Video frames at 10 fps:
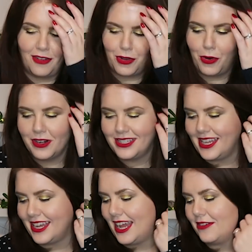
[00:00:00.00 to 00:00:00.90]
of
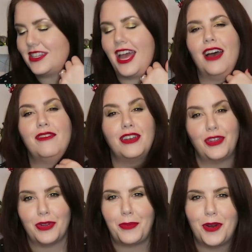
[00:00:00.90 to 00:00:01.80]
course I'd have to have
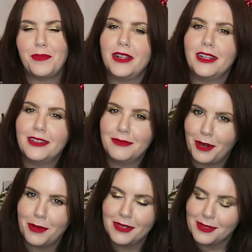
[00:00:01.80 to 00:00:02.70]
another purple.
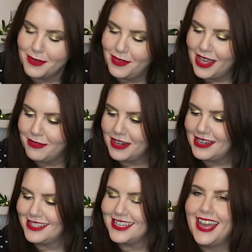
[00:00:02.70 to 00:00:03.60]
Purple's my
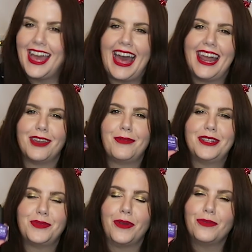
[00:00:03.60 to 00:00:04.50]
favourite, and I
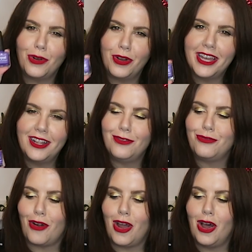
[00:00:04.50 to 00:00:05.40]
went with Royal
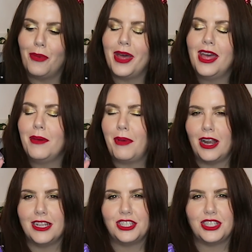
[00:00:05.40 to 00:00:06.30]
from
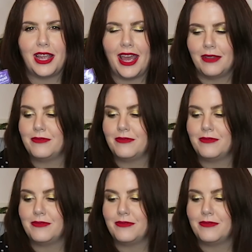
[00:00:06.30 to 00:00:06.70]
Picture